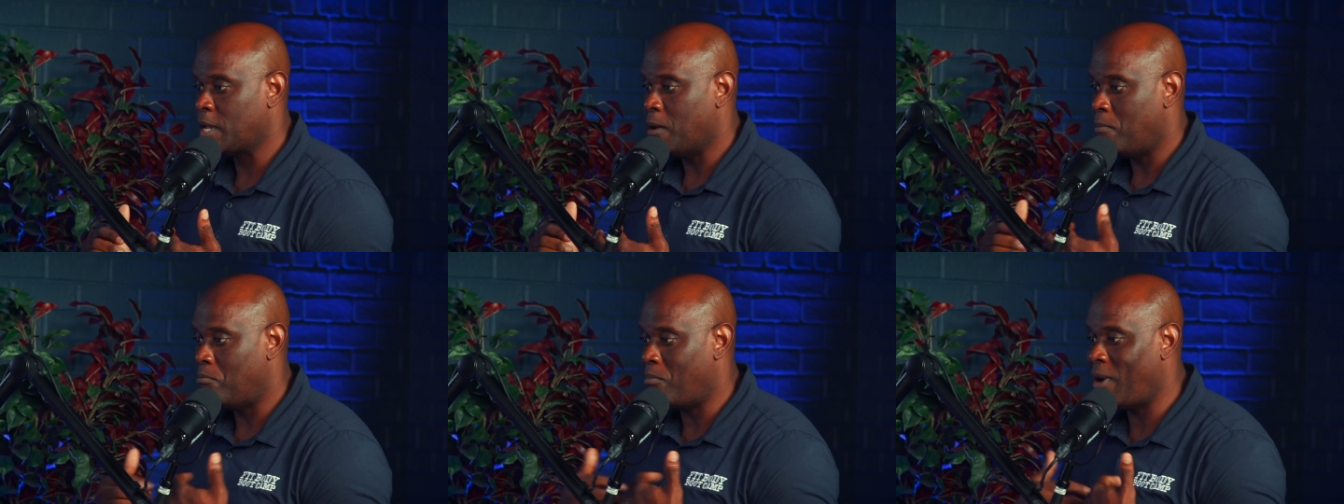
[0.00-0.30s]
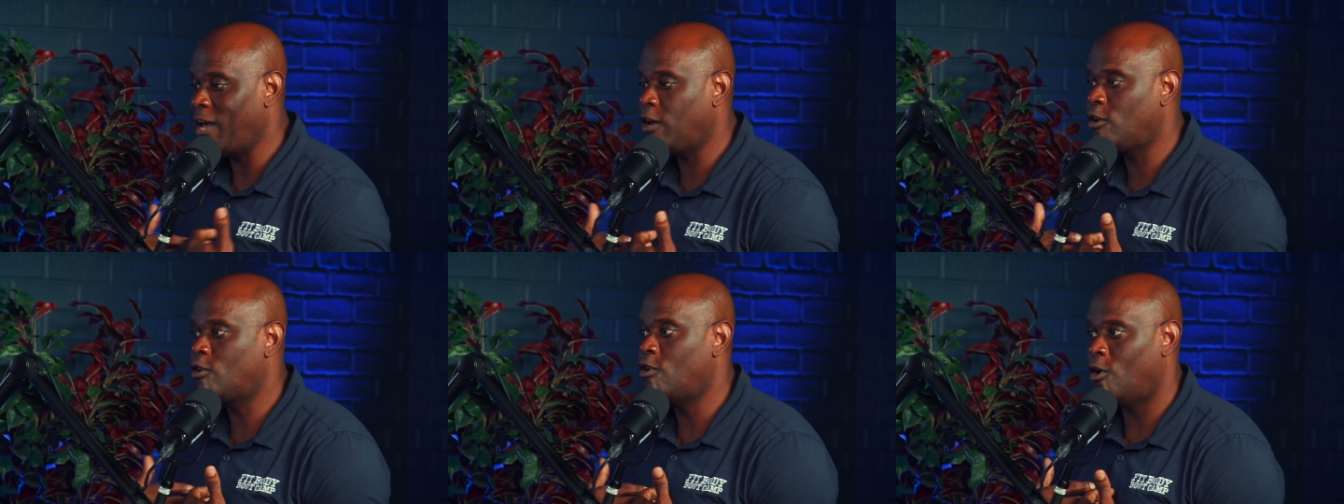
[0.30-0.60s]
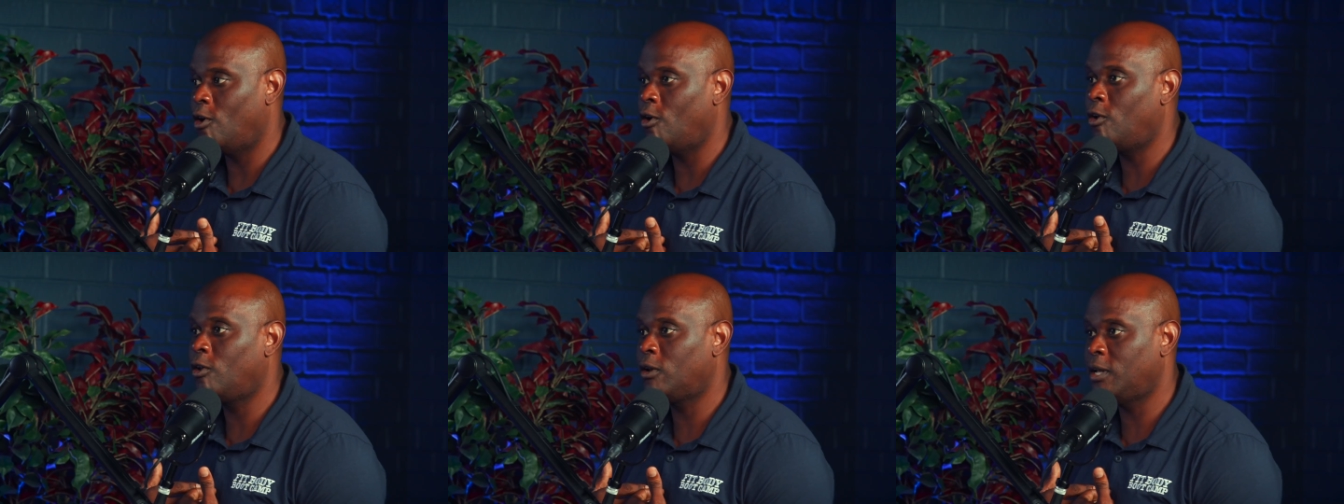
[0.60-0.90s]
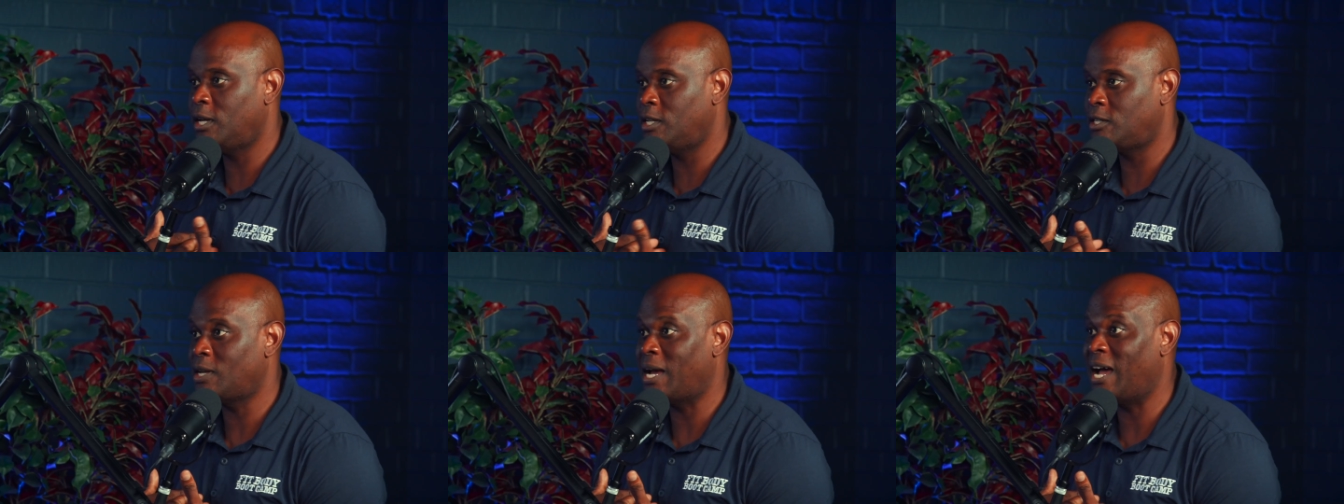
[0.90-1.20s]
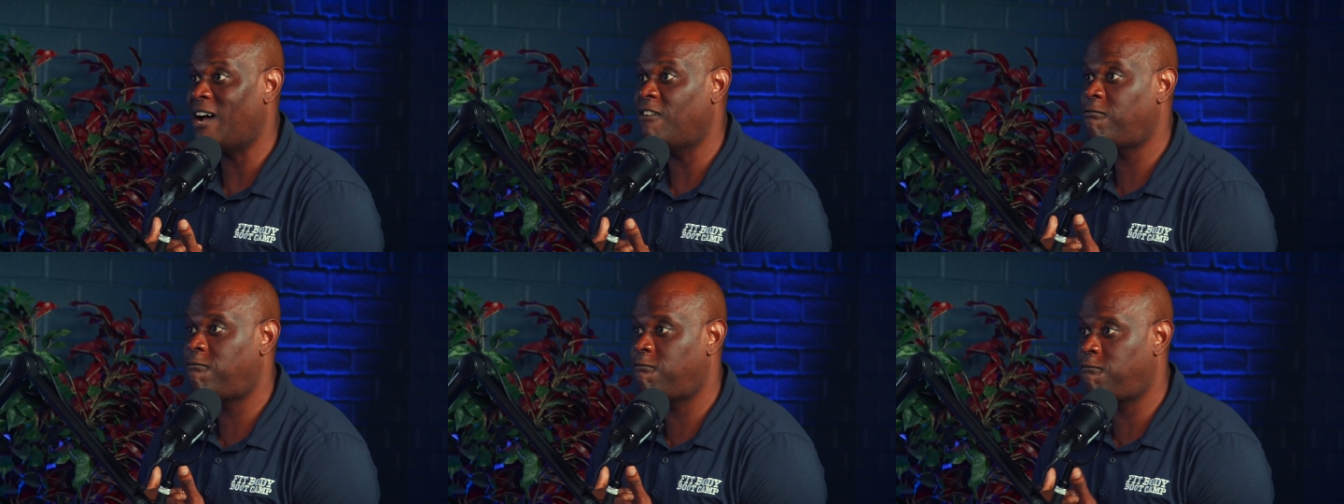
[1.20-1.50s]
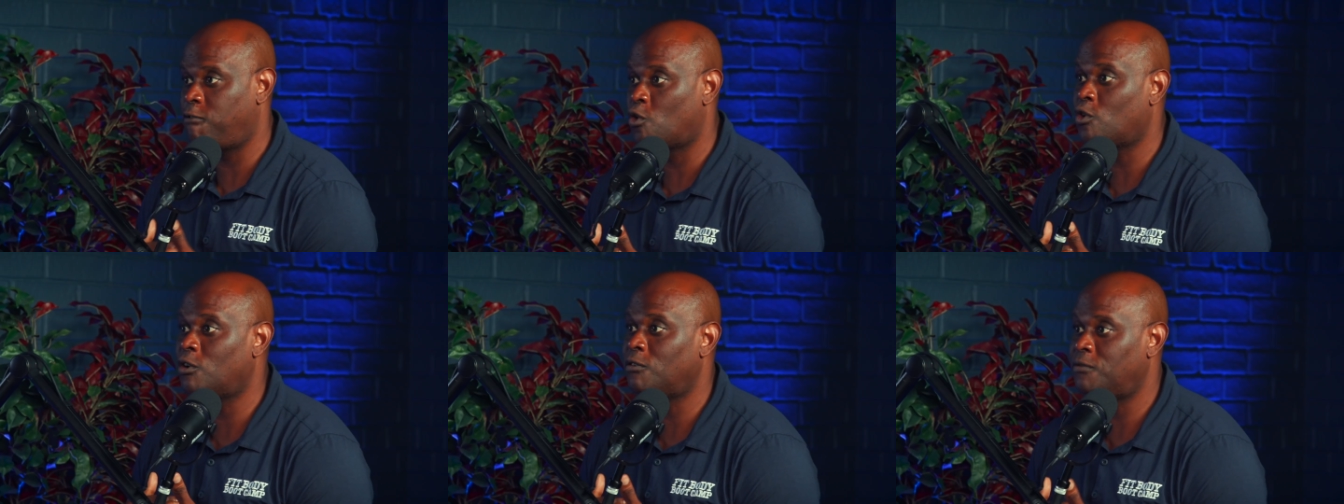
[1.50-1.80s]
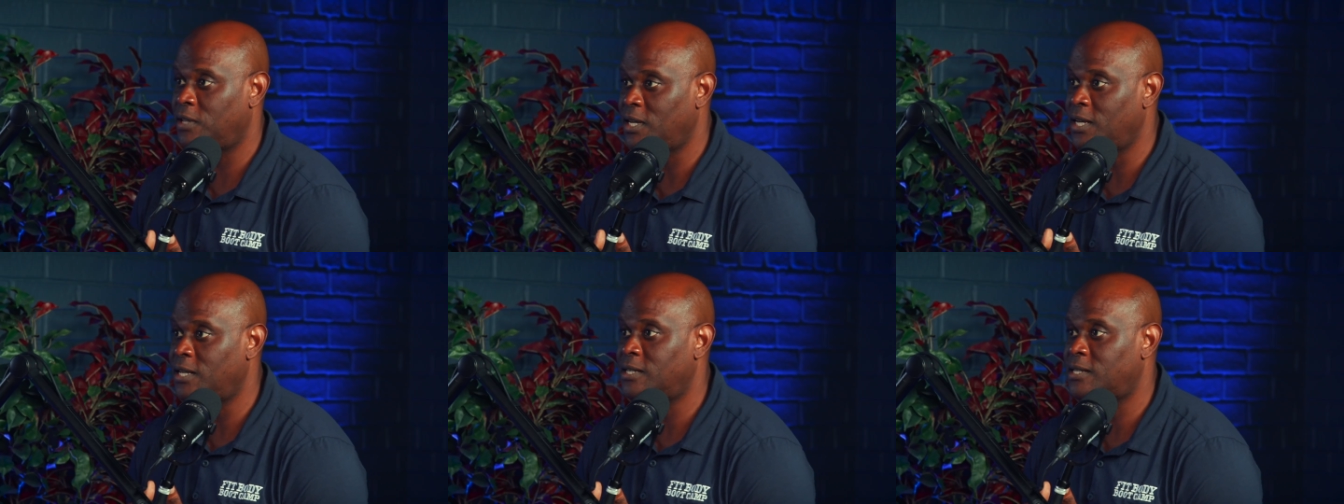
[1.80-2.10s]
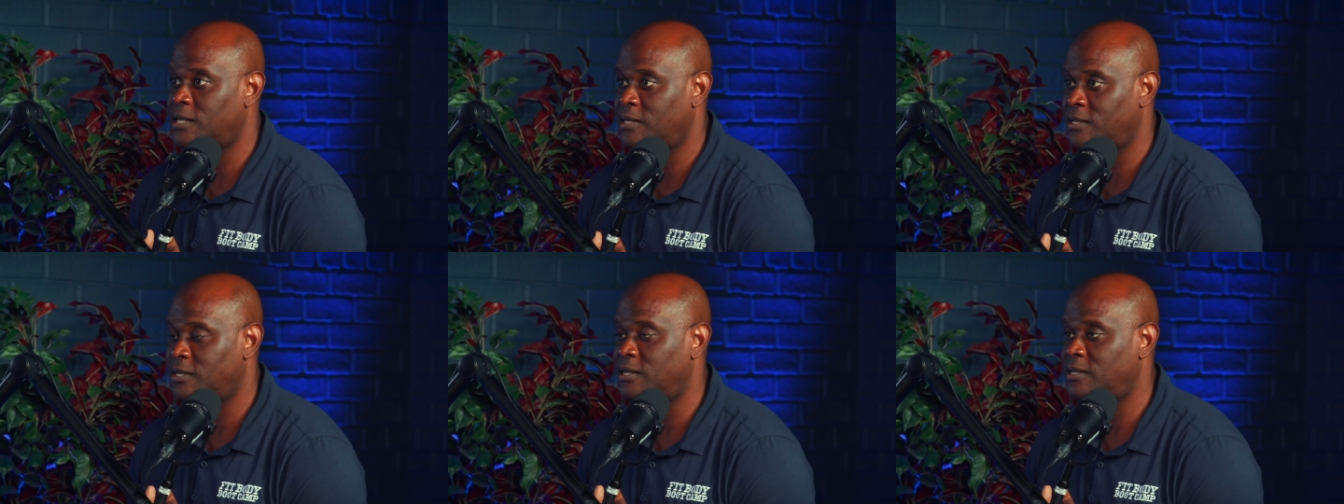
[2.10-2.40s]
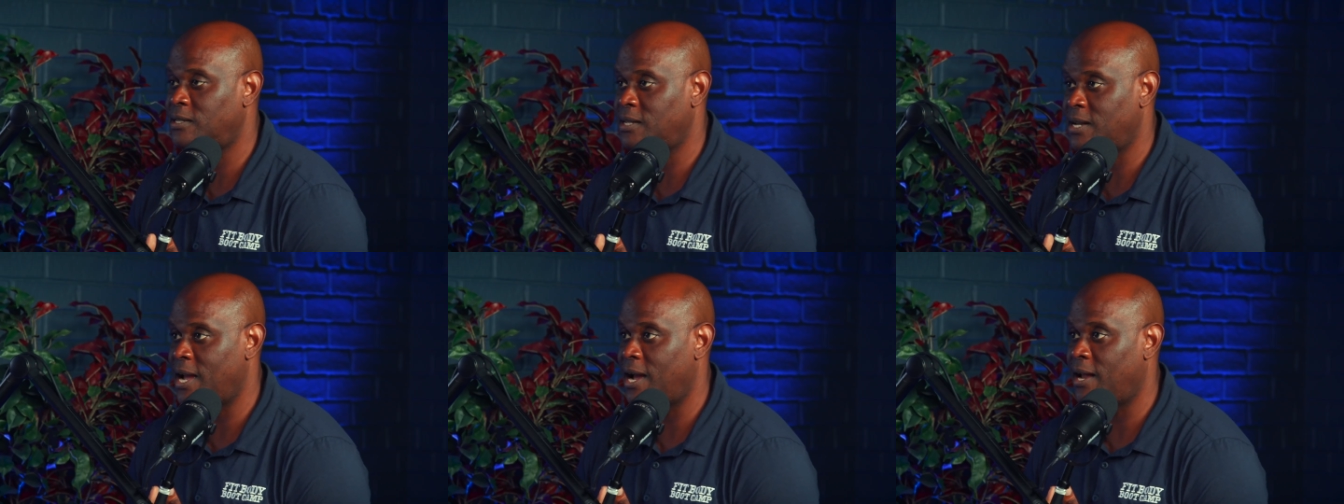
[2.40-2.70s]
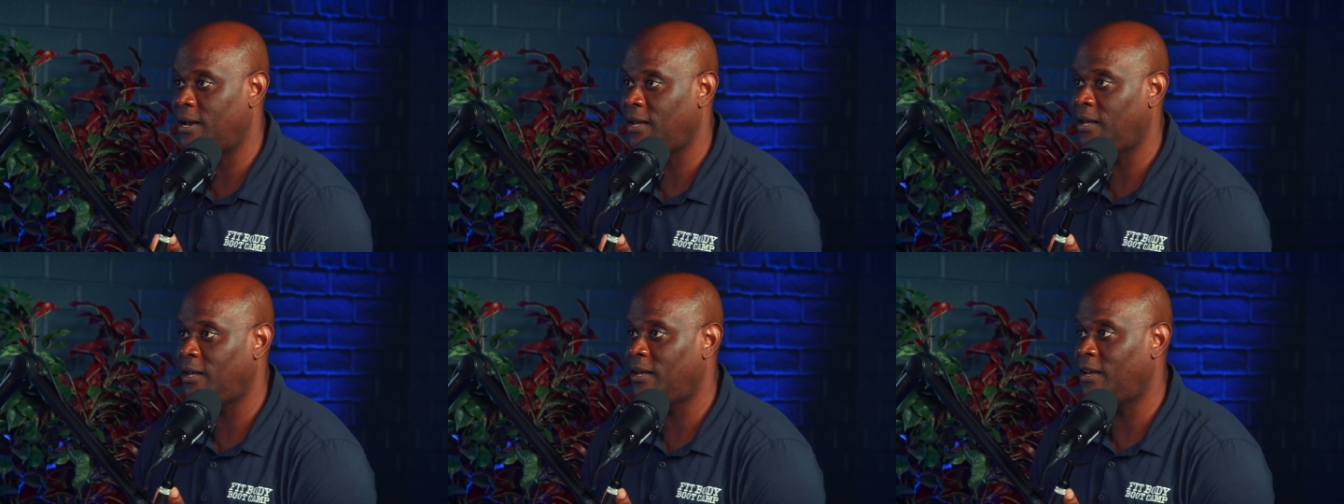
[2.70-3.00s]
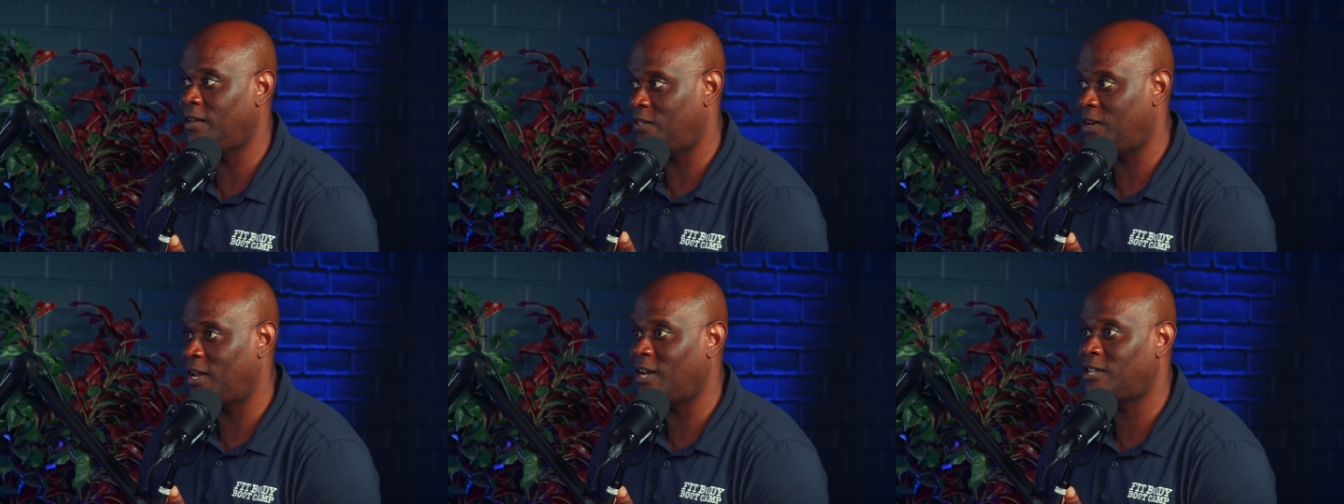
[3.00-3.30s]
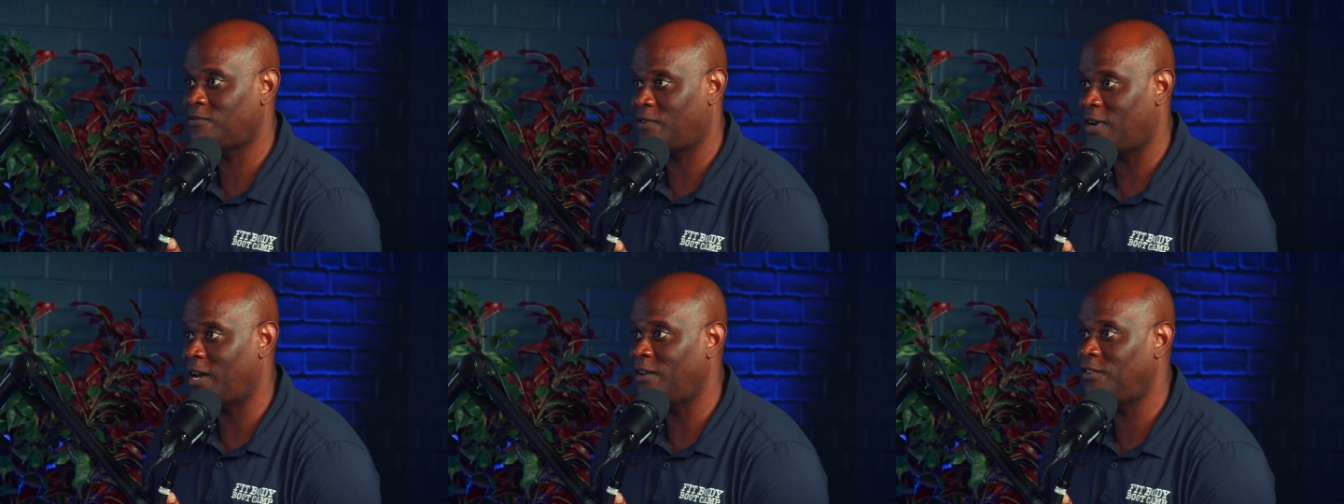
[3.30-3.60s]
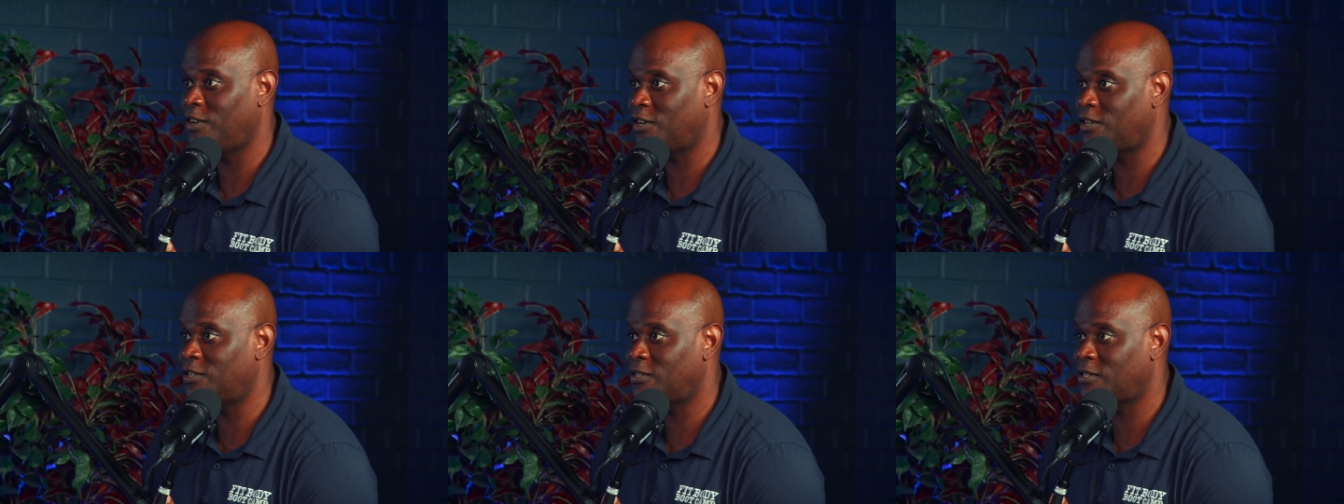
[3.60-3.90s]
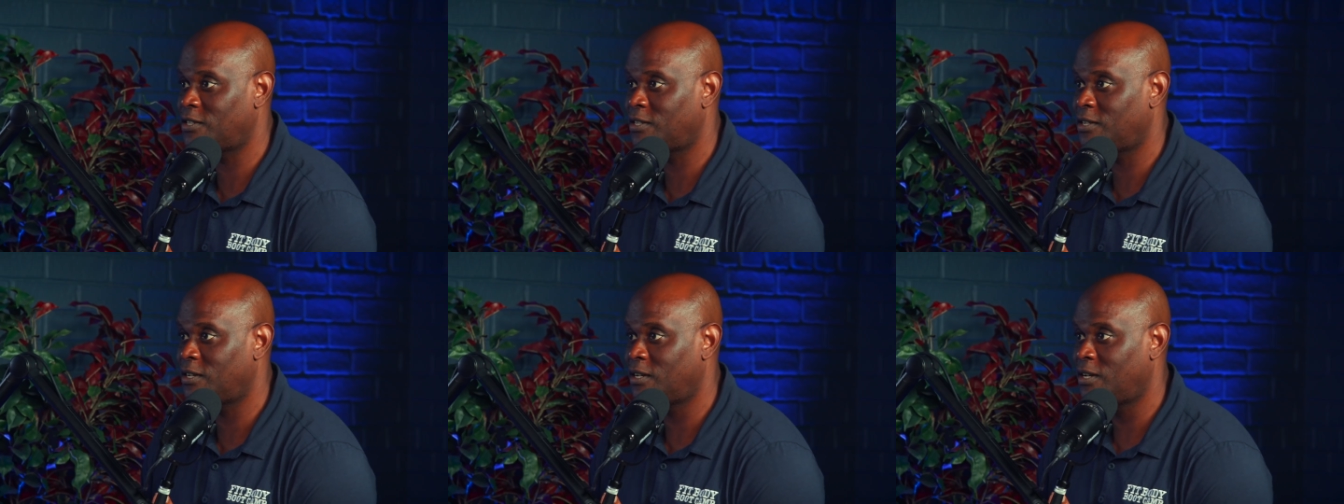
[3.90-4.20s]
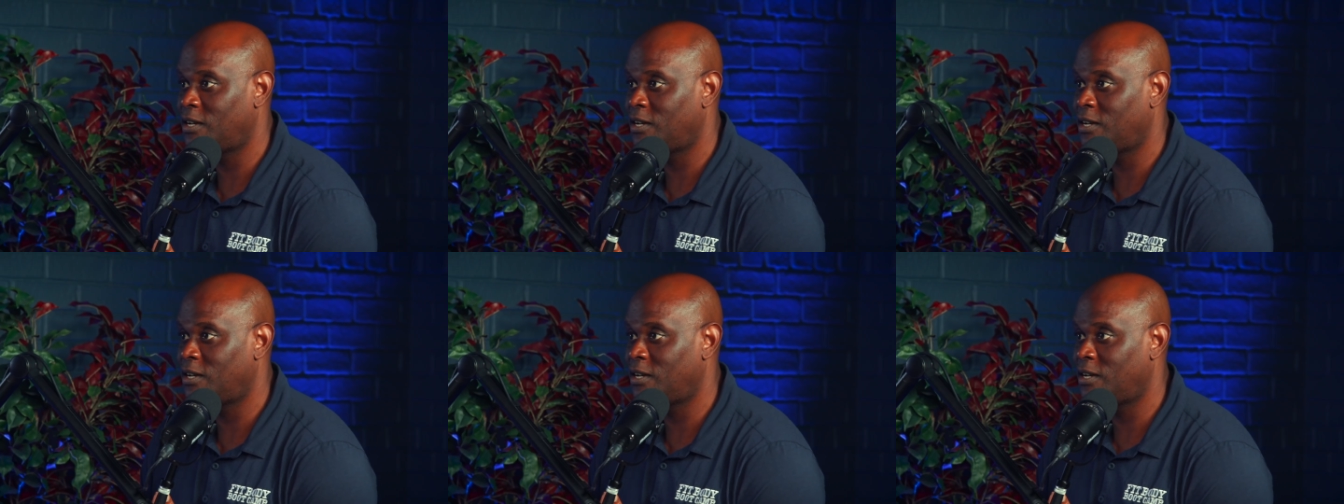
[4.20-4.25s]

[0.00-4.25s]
My goal is to have four of these in Cincinnati in the next five years.